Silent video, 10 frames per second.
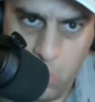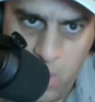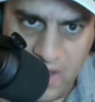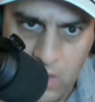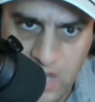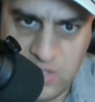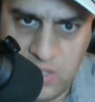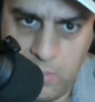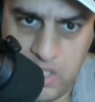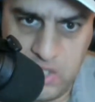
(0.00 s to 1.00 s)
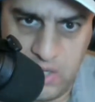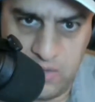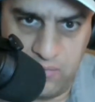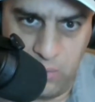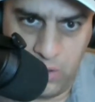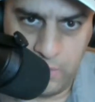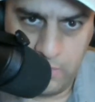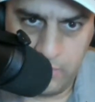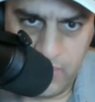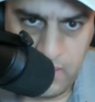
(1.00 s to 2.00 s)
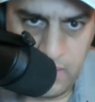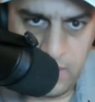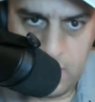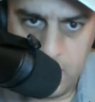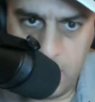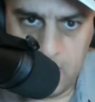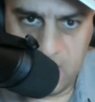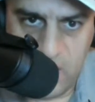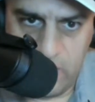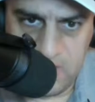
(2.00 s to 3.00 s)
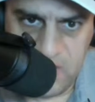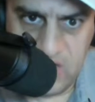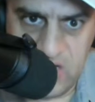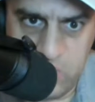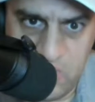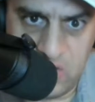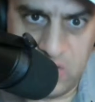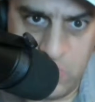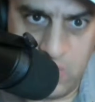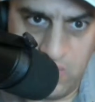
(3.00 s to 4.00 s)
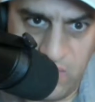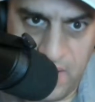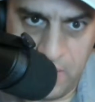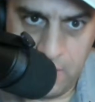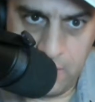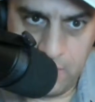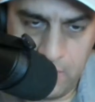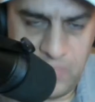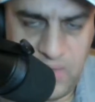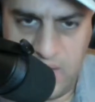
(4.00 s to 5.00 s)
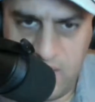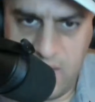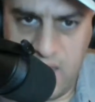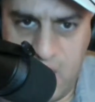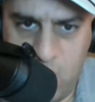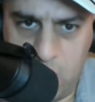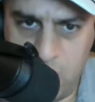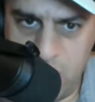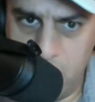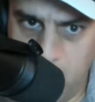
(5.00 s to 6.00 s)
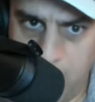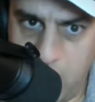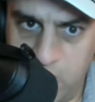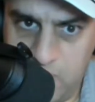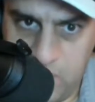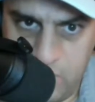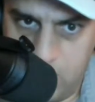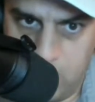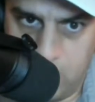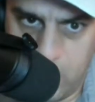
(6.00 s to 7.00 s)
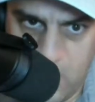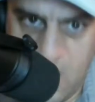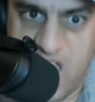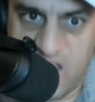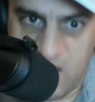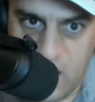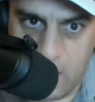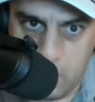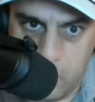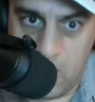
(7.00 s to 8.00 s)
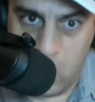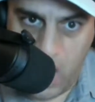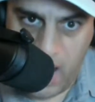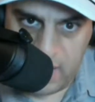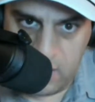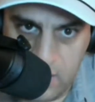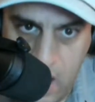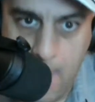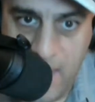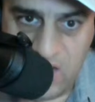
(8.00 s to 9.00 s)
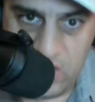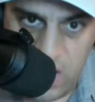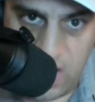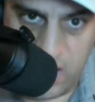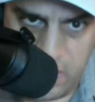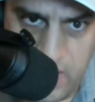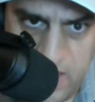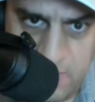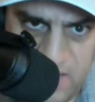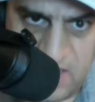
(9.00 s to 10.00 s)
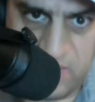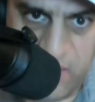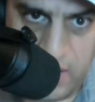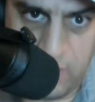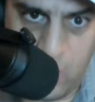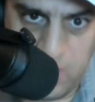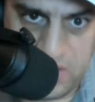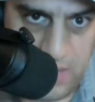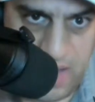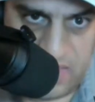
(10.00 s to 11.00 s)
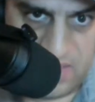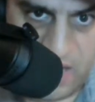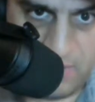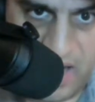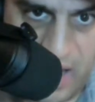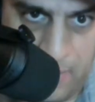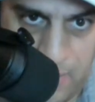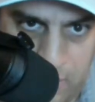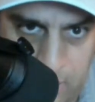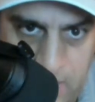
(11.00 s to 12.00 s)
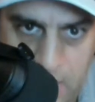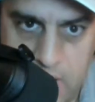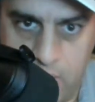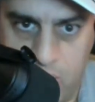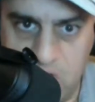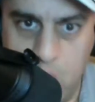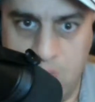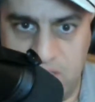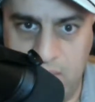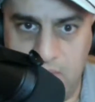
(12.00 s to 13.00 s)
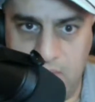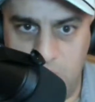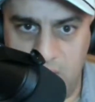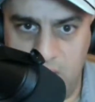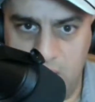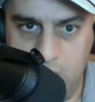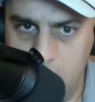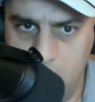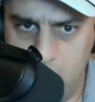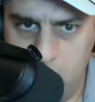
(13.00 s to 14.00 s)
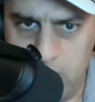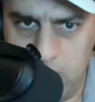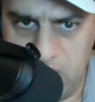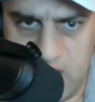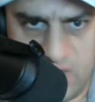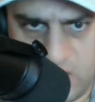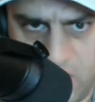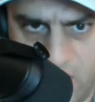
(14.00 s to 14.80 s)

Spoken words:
with a white crosser could put you on the floor. Salvador Sanchez was a do-it-all fighter and would have put a major lock on the greatest Mexican fighter of all time had this not been happening. Now, of course, always a debate between him, Julio Cesar